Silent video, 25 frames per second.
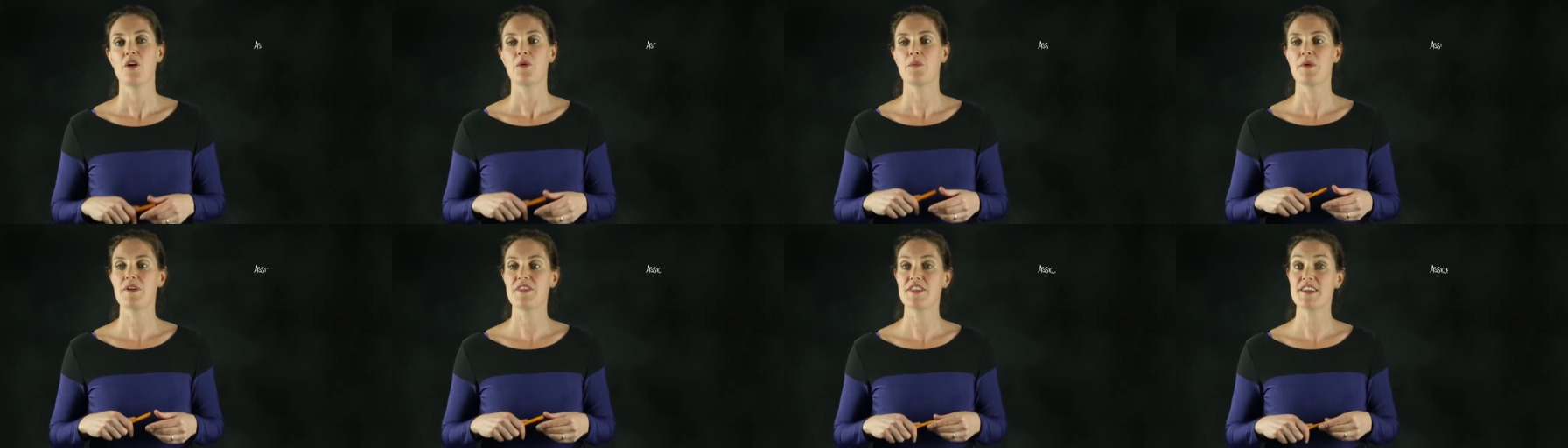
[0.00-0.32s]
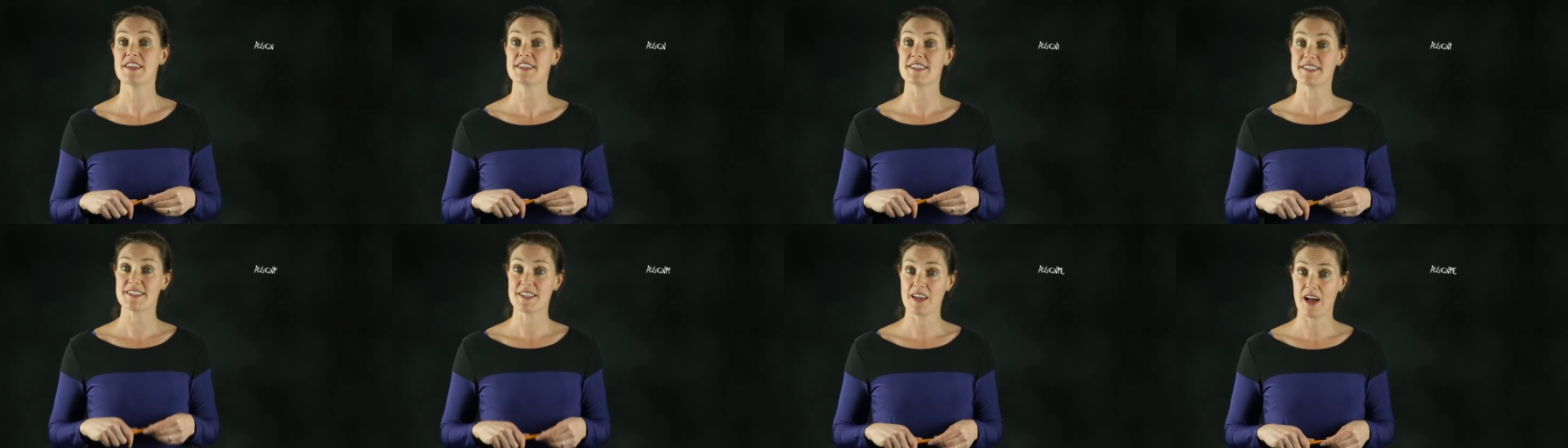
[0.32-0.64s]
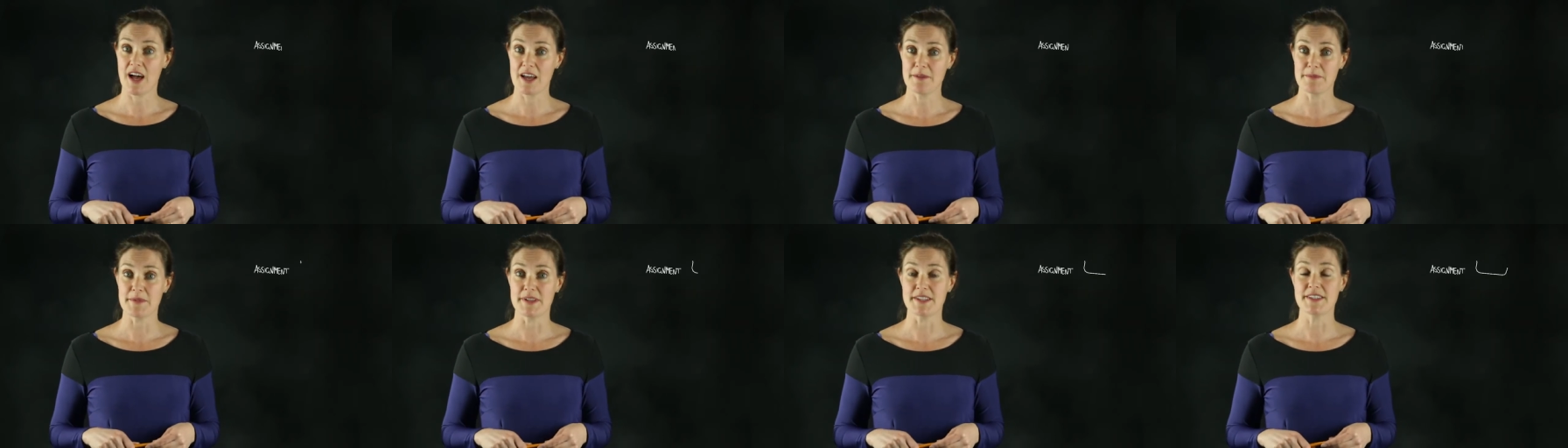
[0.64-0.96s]
With the
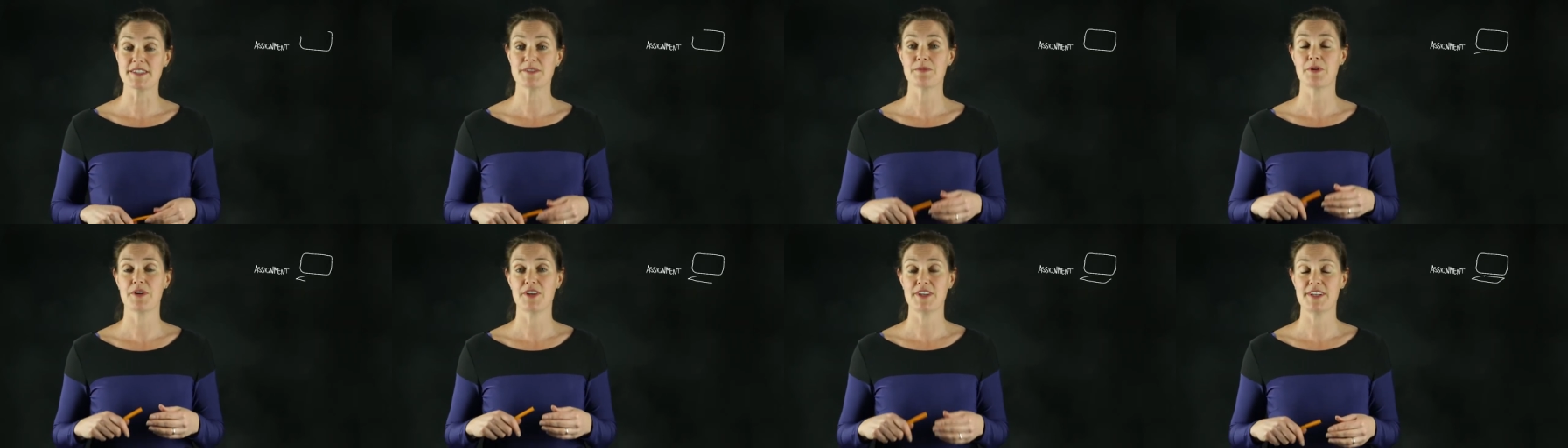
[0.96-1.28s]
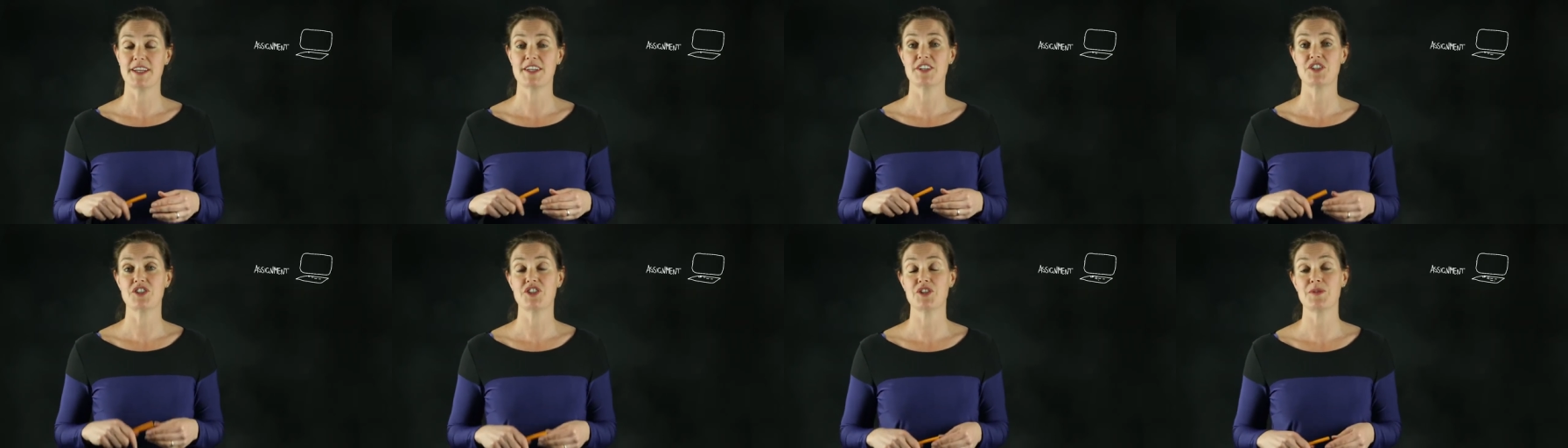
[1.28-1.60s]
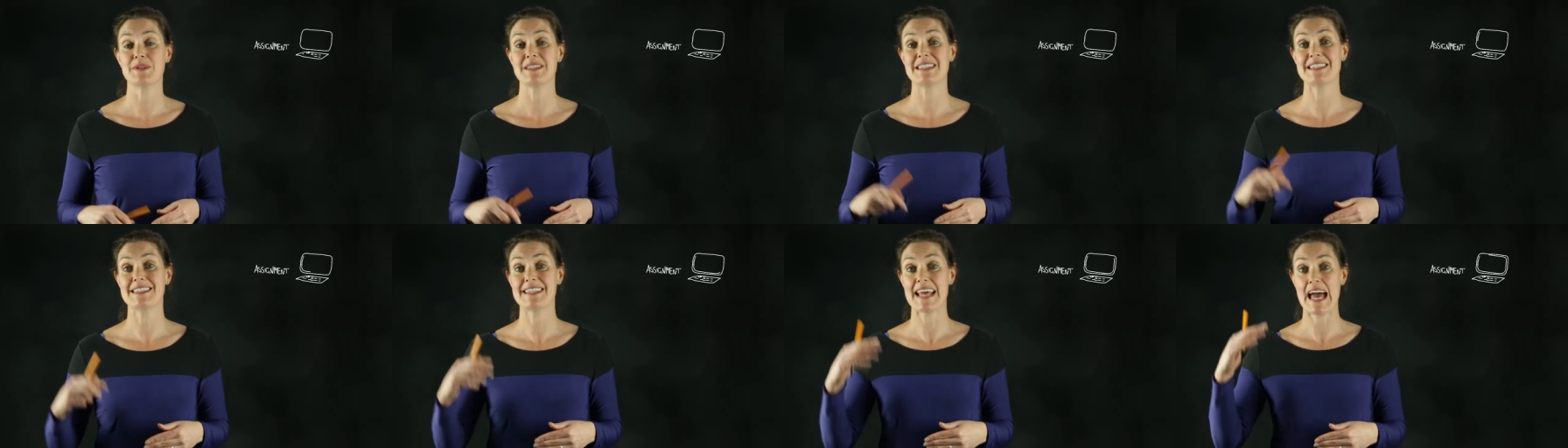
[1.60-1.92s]
assignments, what you need to do
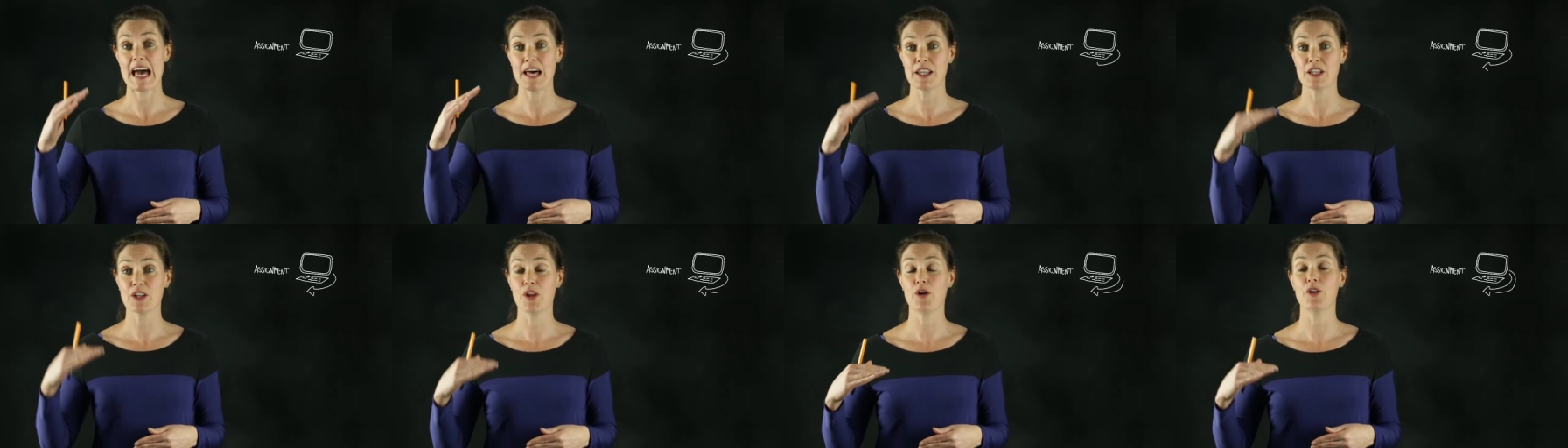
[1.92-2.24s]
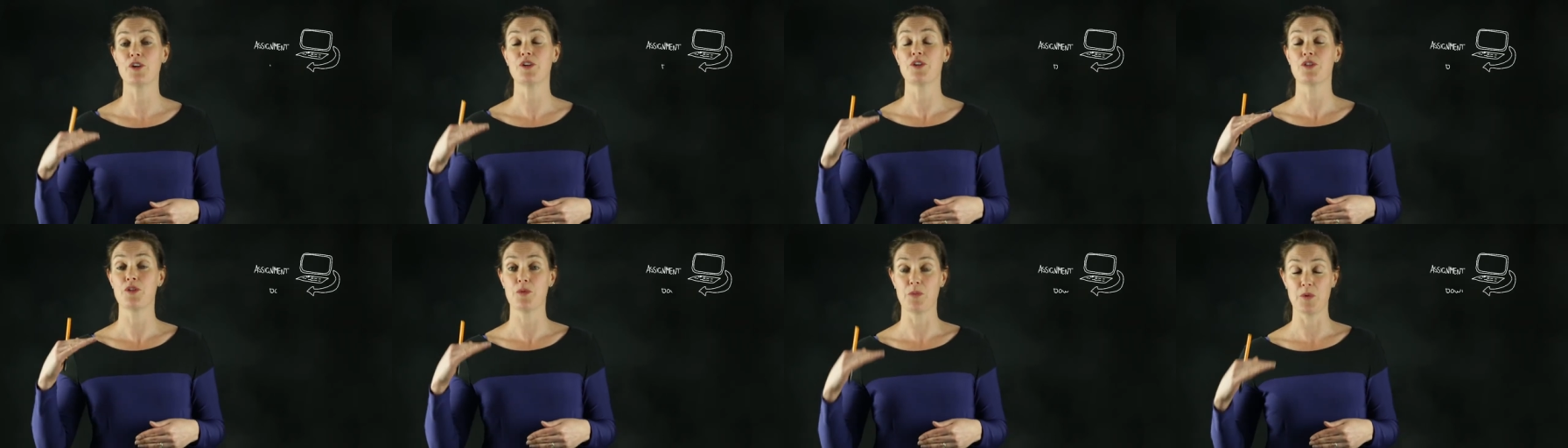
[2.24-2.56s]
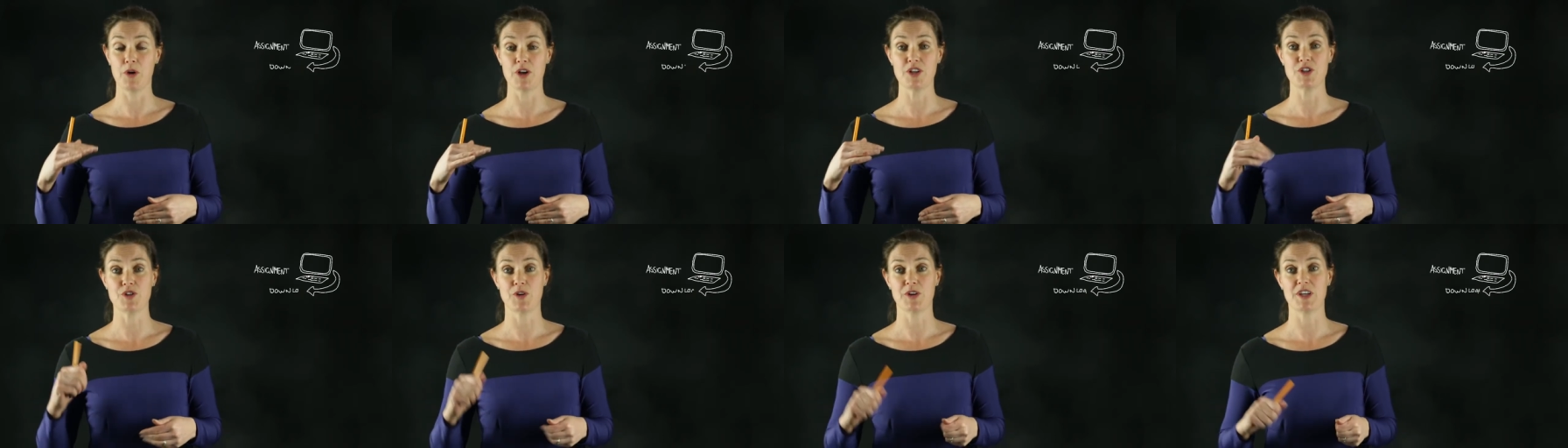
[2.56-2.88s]
is download the
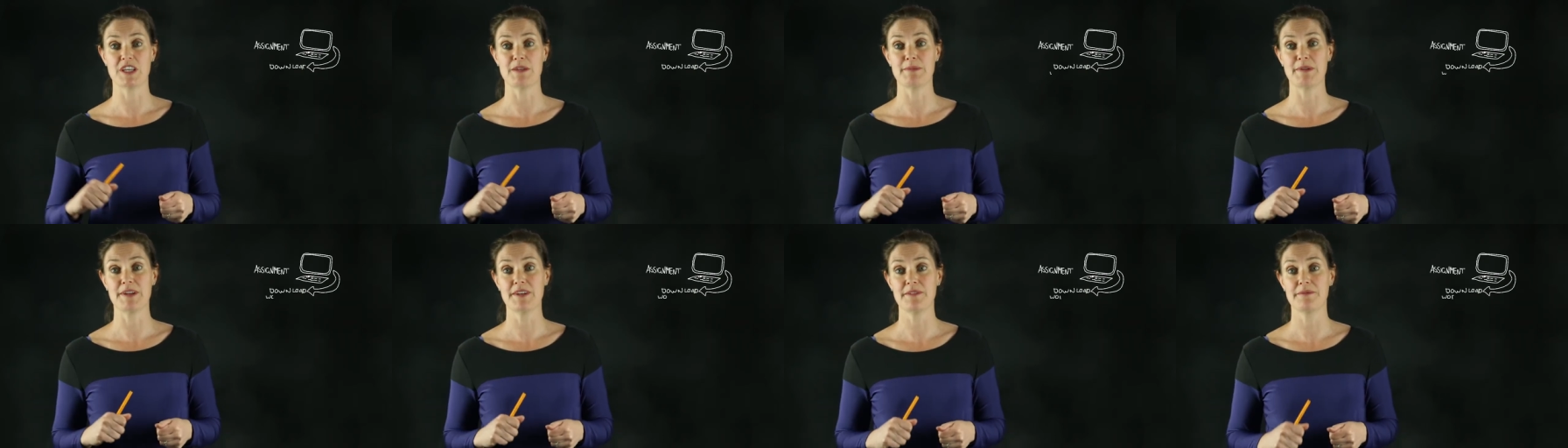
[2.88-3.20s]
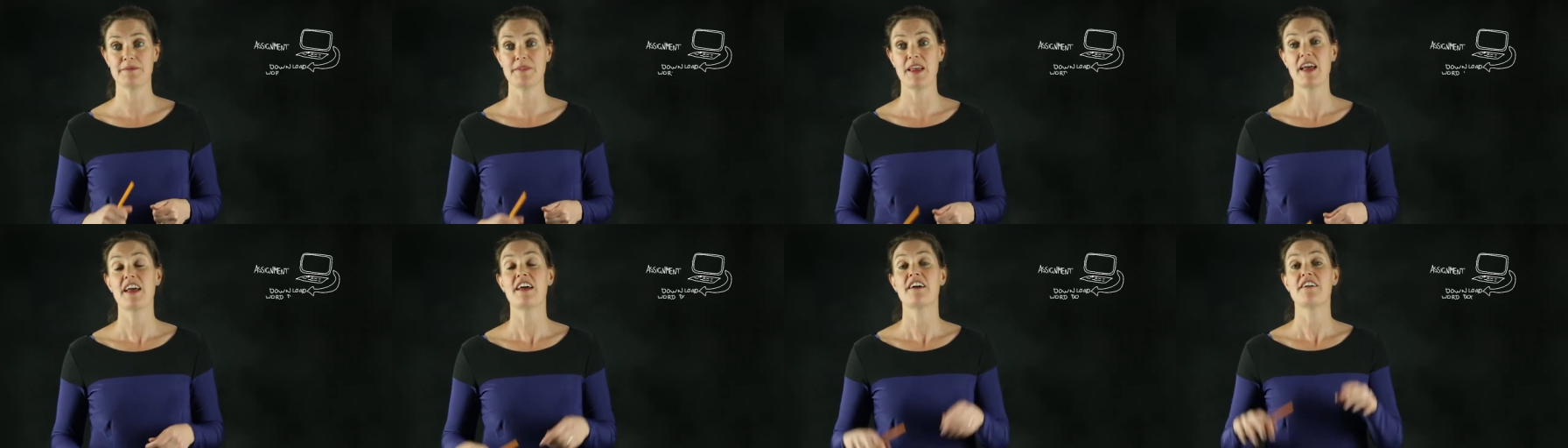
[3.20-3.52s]
Word document,